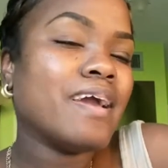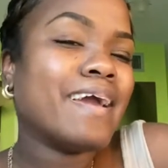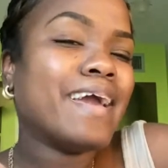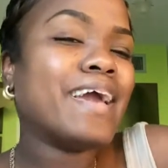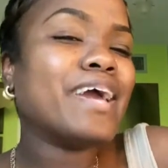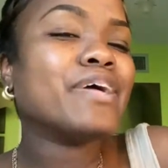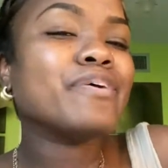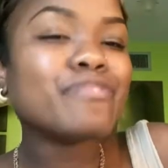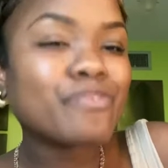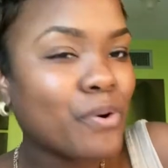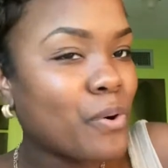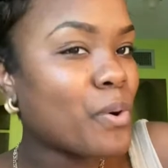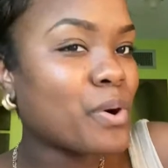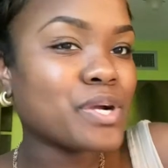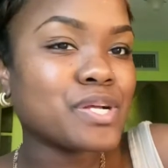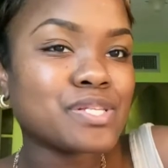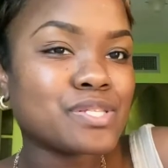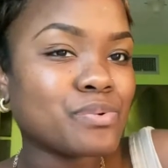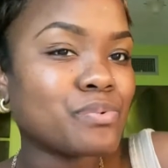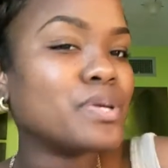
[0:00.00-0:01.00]
And of
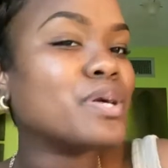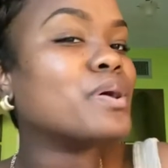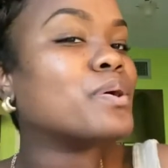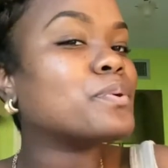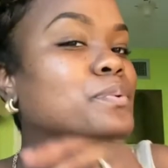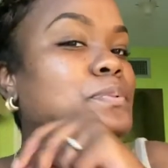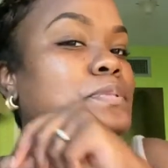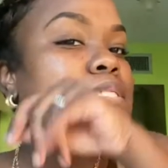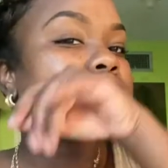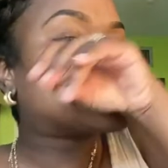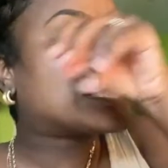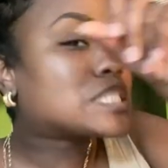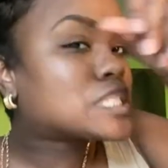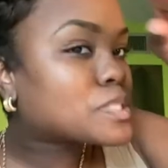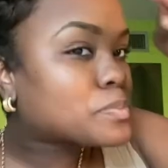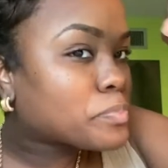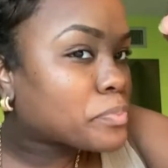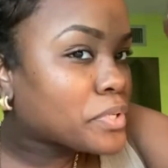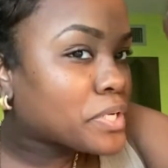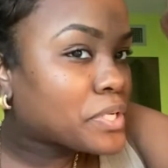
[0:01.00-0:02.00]
course, we're going to
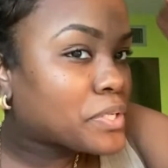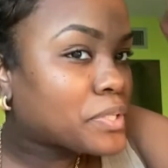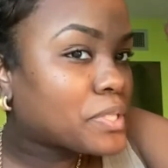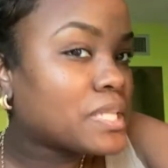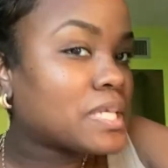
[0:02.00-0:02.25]
sprinkle